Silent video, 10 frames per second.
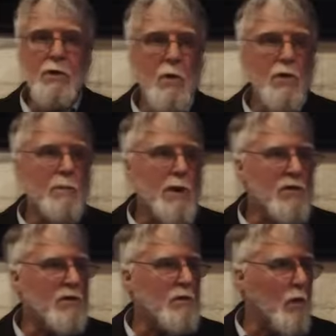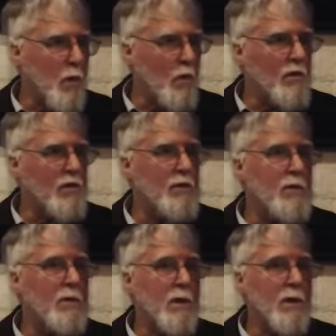So on the basis of all this
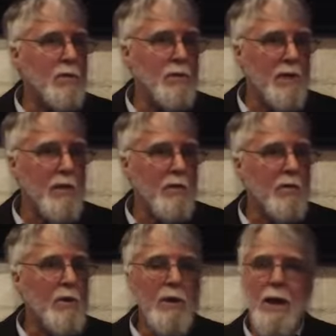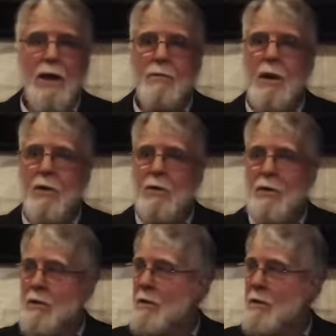knowledge we've now had about